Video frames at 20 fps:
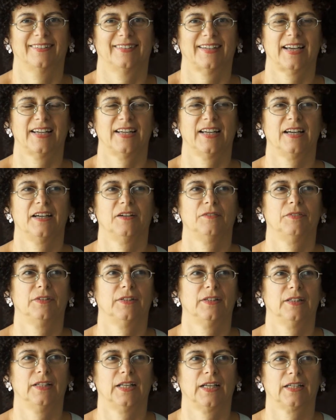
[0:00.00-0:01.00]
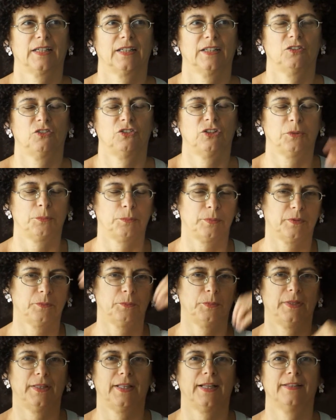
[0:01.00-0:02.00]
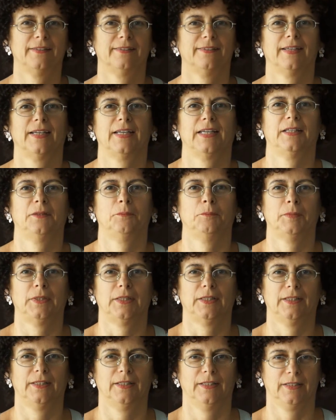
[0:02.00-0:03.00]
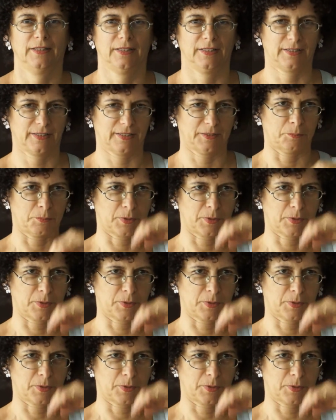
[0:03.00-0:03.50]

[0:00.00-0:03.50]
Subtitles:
I have a chip of Bidanza in me. Like